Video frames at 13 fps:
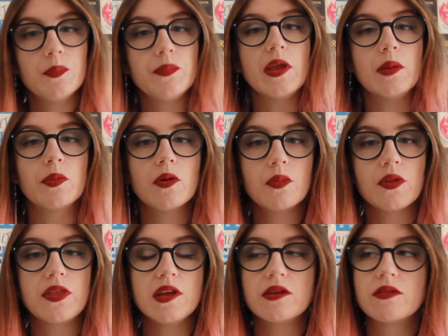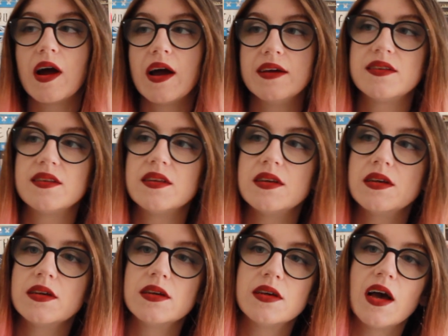people were
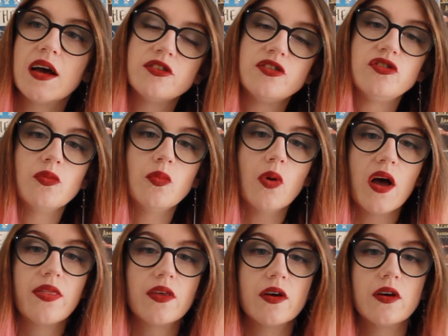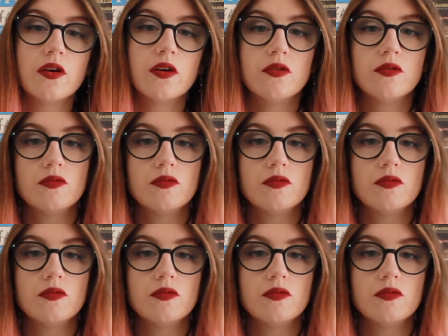theorizing as to whether